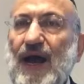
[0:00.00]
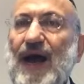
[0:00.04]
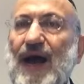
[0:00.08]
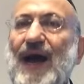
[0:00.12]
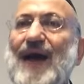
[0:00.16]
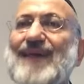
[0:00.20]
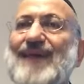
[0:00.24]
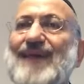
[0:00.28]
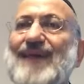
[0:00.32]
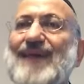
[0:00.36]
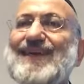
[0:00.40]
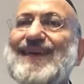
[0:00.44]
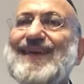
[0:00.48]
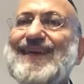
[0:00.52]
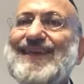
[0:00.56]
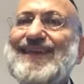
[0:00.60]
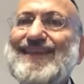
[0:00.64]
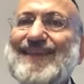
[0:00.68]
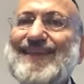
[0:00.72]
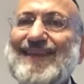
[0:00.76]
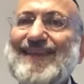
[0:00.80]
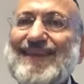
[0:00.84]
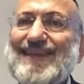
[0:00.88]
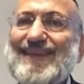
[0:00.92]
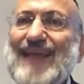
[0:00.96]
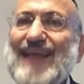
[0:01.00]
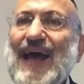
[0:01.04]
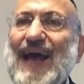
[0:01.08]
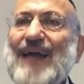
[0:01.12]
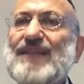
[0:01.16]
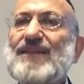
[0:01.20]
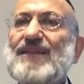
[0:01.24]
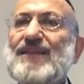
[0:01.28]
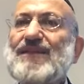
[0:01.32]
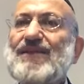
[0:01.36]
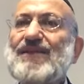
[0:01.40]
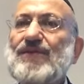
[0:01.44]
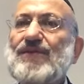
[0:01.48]
And in
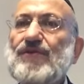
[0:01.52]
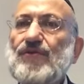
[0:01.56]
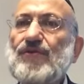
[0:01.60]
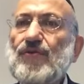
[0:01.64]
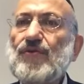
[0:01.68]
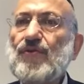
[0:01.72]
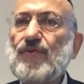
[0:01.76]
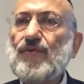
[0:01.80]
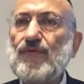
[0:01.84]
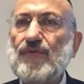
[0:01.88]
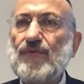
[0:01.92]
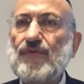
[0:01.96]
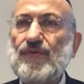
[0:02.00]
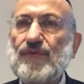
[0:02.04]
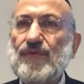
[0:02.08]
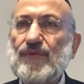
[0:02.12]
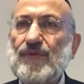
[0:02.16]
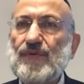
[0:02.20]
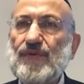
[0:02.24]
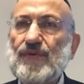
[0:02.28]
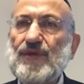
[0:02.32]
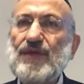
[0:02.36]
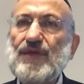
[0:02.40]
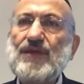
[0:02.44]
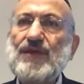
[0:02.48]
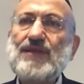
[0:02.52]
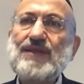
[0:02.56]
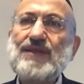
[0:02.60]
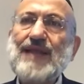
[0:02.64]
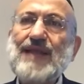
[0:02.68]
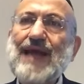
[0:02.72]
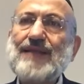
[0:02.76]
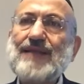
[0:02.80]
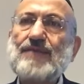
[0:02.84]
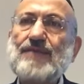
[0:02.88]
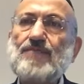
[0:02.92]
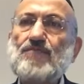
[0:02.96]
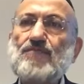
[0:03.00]
that tune, in
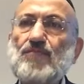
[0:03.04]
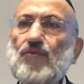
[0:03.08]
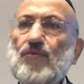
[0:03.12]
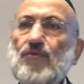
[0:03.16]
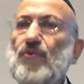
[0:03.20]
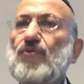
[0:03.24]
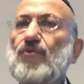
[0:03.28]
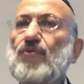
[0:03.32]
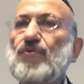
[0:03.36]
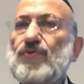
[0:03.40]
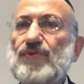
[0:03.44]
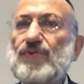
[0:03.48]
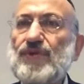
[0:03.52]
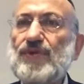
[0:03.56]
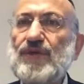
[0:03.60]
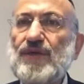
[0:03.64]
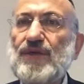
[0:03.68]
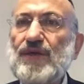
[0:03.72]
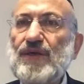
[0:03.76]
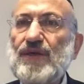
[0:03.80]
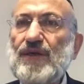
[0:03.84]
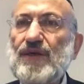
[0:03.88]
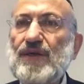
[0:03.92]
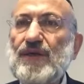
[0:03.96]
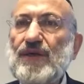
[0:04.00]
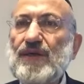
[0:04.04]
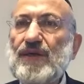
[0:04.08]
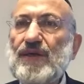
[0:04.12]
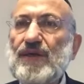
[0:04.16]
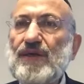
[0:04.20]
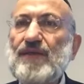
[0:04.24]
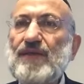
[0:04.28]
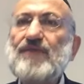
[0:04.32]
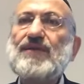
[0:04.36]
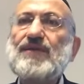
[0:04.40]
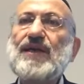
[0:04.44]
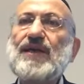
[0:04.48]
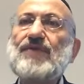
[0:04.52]
that mood,
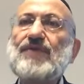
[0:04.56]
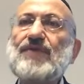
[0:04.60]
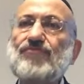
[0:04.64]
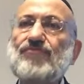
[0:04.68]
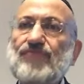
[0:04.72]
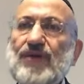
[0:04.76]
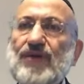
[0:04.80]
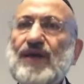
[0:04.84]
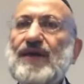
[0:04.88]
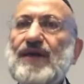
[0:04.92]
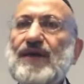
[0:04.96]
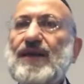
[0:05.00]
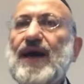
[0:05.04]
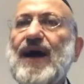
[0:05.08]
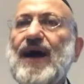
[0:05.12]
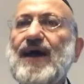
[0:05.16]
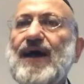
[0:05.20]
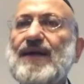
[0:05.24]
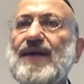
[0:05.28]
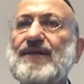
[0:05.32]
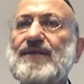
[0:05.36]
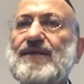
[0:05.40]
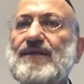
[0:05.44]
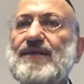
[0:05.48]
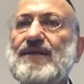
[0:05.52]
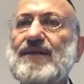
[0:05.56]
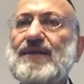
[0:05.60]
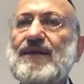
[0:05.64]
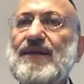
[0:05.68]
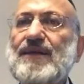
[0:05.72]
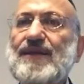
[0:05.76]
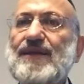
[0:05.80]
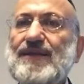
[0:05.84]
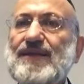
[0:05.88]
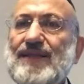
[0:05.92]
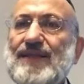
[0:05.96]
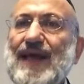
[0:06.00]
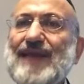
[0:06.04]
they realized
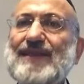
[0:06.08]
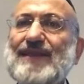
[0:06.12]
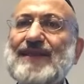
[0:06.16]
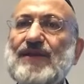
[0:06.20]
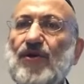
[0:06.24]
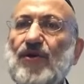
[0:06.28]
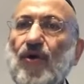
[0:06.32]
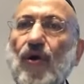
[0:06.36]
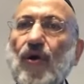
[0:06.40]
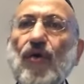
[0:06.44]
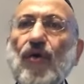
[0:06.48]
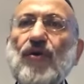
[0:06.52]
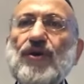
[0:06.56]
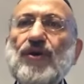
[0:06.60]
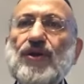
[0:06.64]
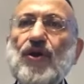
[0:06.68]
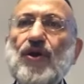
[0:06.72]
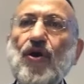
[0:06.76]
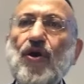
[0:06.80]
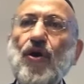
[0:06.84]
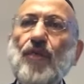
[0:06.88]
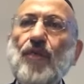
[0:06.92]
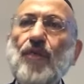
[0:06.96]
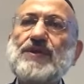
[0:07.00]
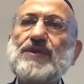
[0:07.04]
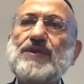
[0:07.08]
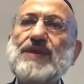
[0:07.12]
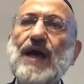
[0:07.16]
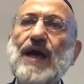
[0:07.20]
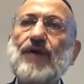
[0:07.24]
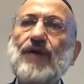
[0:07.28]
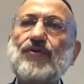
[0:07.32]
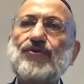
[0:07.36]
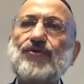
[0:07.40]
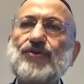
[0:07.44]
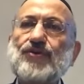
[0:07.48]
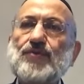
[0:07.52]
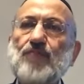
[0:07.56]
that the only hope is
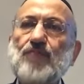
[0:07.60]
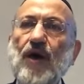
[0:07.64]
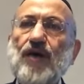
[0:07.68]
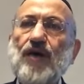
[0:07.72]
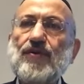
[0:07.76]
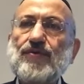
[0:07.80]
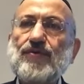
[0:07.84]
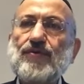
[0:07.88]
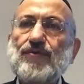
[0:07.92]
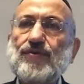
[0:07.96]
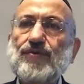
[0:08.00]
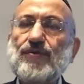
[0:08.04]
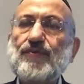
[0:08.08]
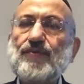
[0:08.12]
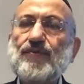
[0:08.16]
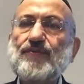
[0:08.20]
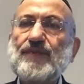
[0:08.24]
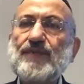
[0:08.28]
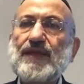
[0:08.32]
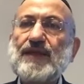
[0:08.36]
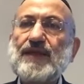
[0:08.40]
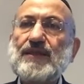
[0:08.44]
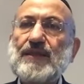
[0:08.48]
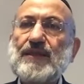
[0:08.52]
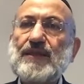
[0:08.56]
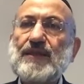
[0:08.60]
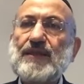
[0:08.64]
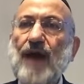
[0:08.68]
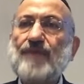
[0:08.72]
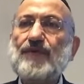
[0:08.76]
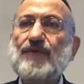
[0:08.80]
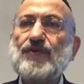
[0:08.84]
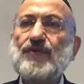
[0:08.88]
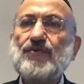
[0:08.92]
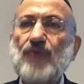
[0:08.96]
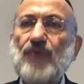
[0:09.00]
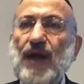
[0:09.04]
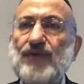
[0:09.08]
HaKadosh Baruch Hu. They
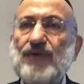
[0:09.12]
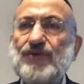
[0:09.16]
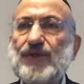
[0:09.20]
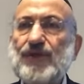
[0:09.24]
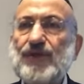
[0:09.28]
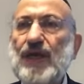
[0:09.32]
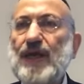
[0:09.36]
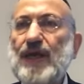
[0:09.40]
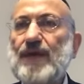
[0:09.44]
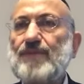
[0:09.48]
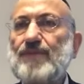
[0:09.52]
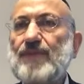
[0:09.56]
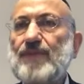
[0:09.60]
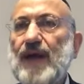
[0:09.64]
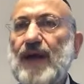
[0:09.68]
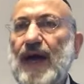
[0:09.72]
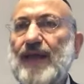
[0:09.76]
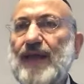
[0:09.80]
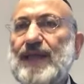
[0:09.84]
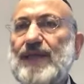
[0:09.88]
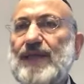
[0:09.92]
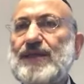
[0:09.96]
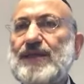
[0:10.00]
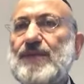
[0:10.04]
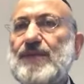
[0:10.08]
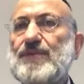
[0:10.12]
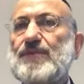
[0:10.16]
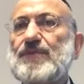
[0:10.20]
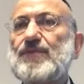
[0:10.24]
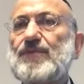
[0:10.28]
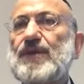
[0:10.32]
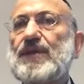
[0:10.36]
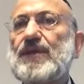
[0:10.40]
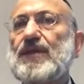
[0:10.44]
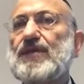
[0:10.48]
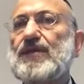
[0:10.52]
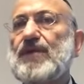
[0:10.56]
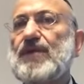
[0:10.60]
dove into Hashem, and Hashem
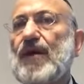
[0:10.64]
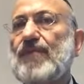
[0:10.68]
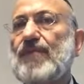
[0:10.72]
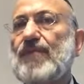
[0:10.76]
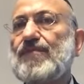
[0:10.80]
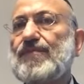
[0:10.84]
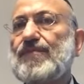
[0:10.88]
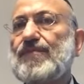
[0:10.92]
split them.